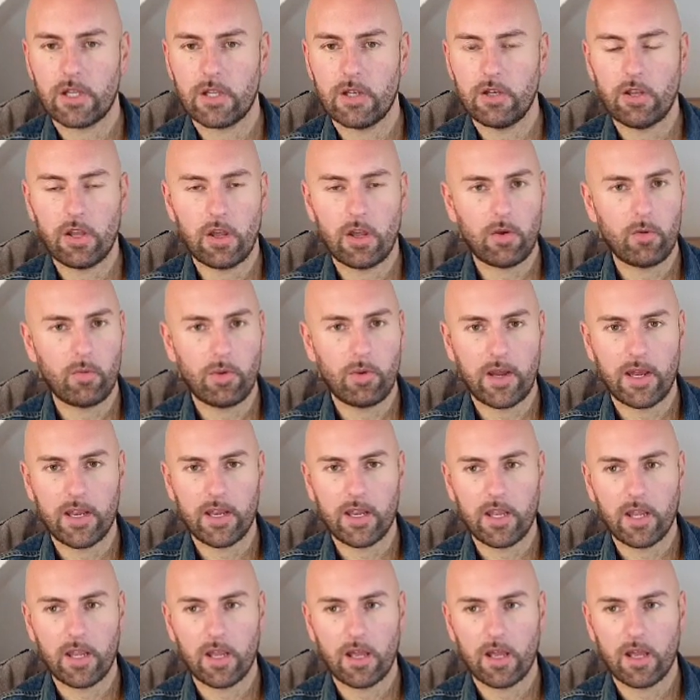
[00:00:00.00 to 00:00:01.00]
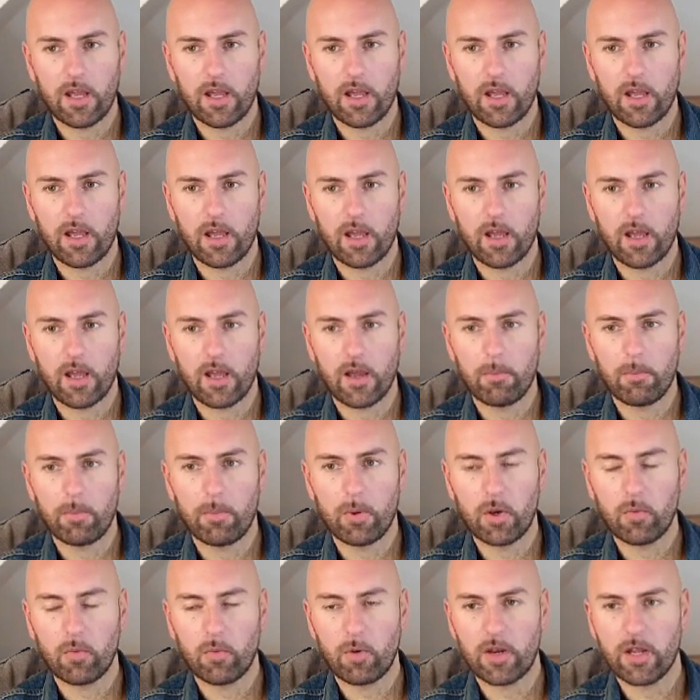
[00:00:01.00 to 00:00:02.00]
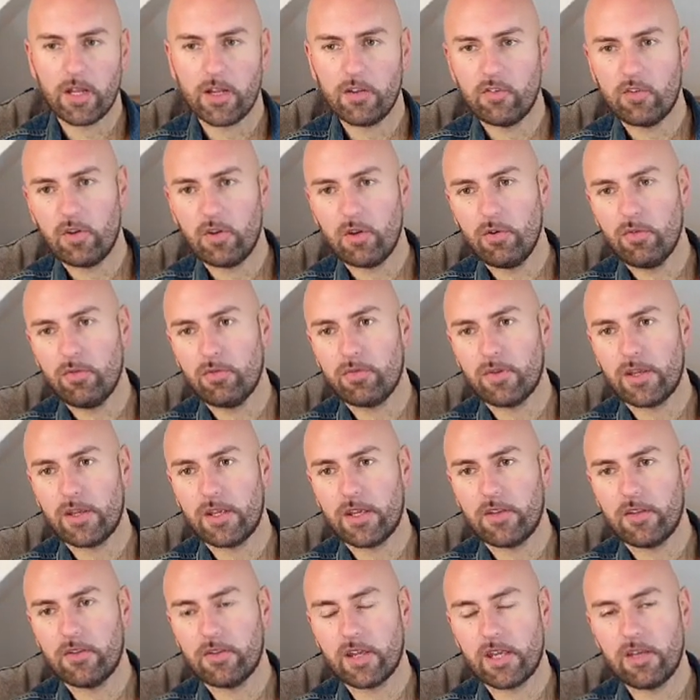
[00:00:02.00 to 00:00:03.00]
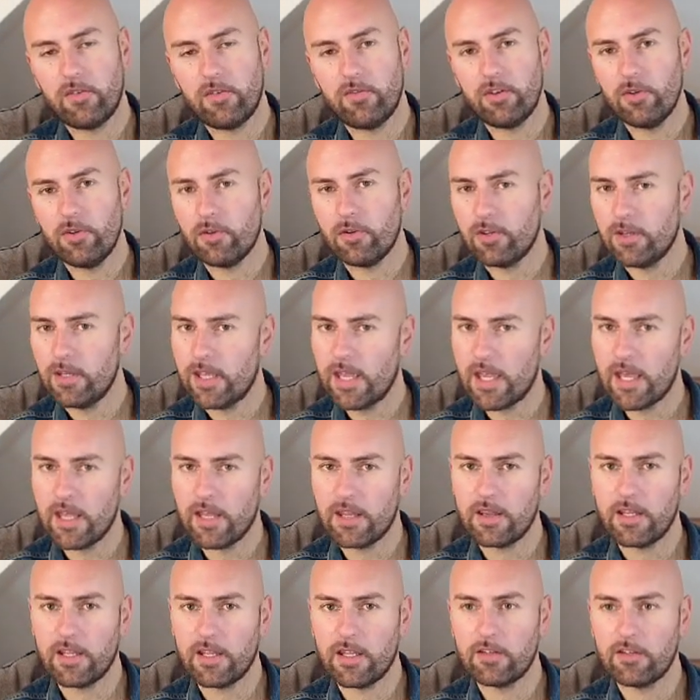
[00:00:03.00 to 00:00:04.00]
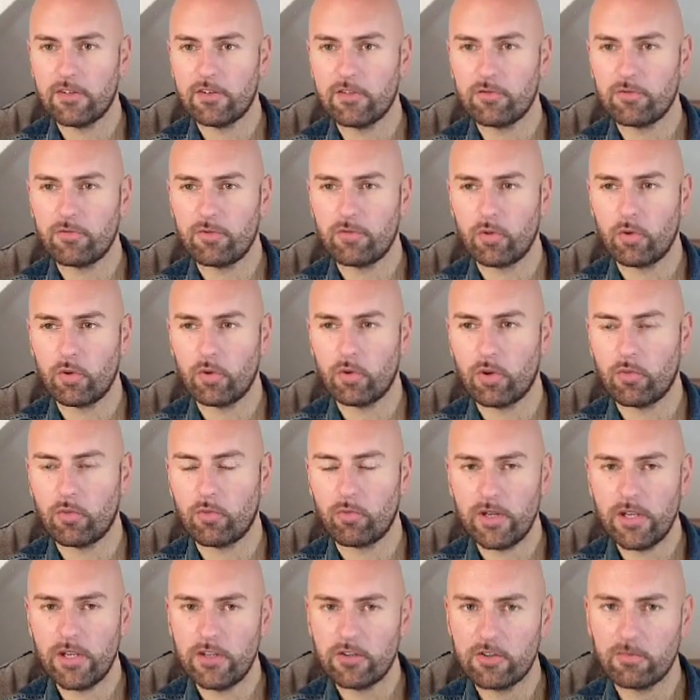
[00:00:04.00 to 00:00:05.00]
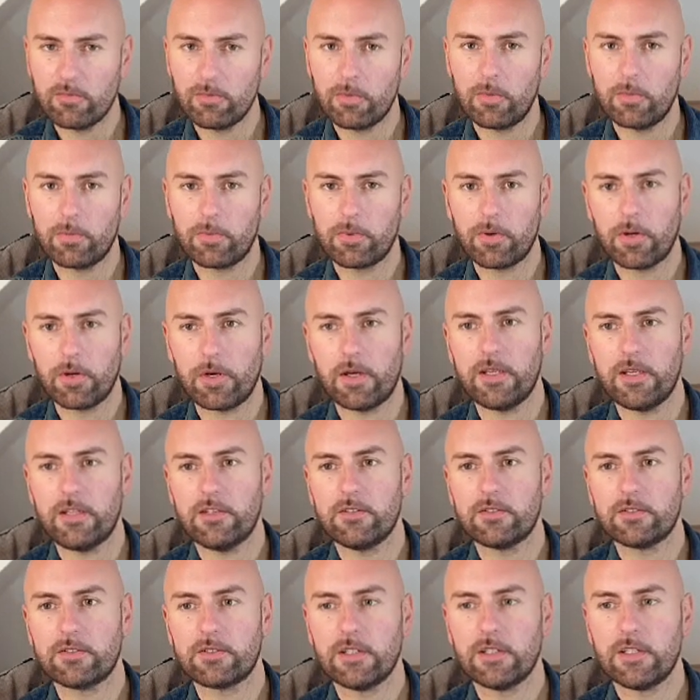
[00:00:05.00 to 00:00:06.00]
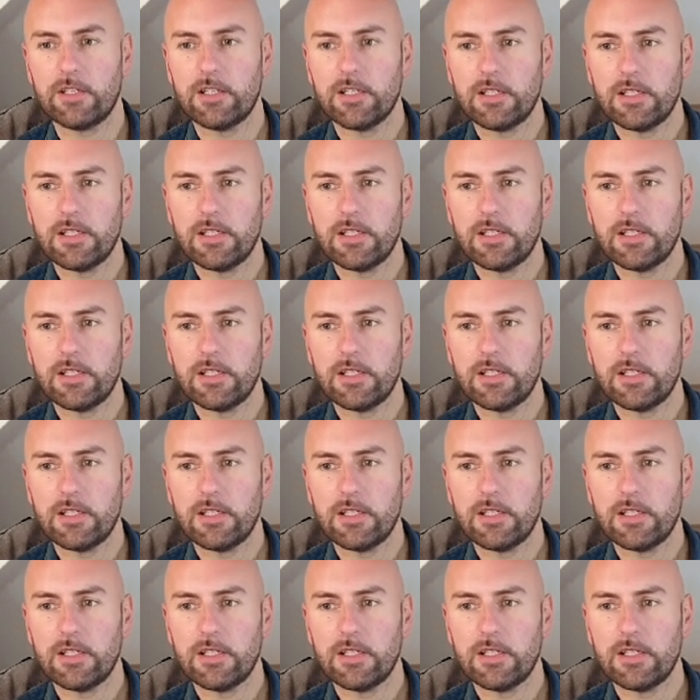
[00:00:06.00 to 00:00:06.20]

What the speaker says: No way. But what I do think is that if you can get this for a reasonable price,